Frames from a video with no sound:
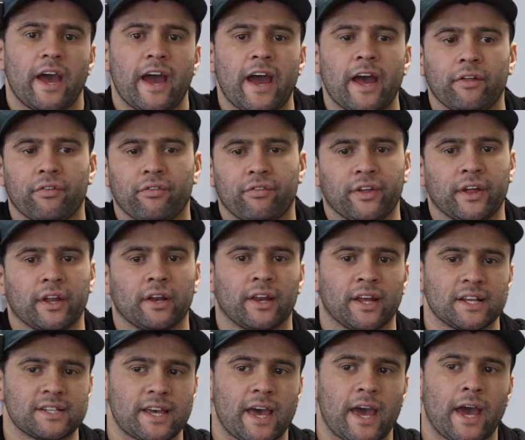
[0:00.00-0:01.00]
and then
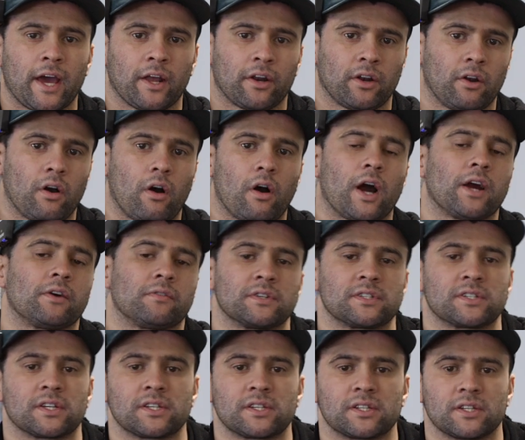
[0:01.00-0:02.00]
let's add in high
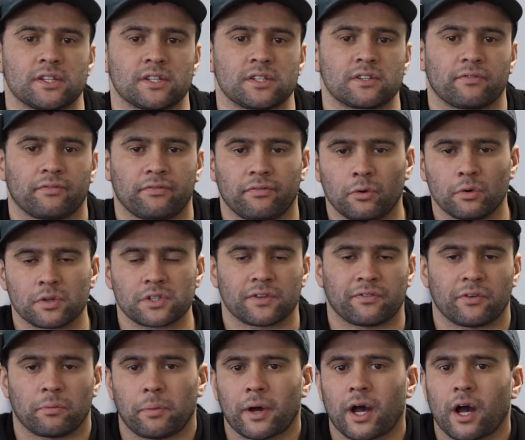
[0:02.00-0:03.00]
resistance force
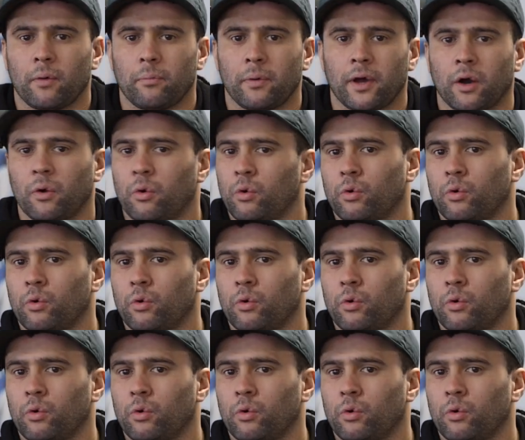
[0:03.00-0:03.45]
of a barbell